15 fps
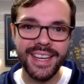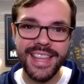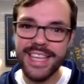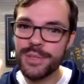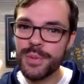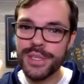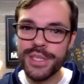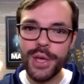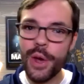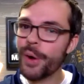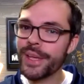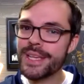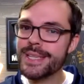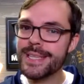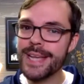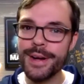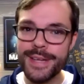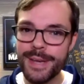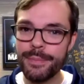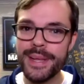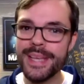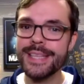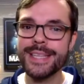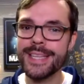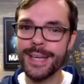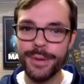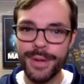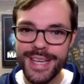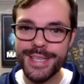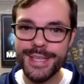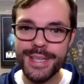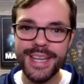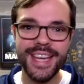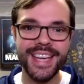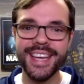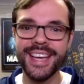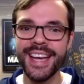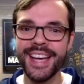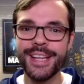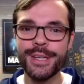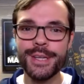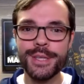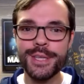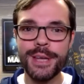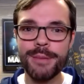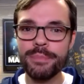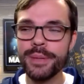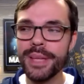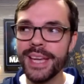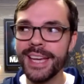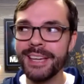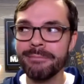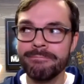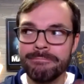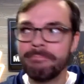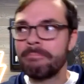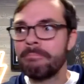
This was totally serendipitous synchronicity, just simply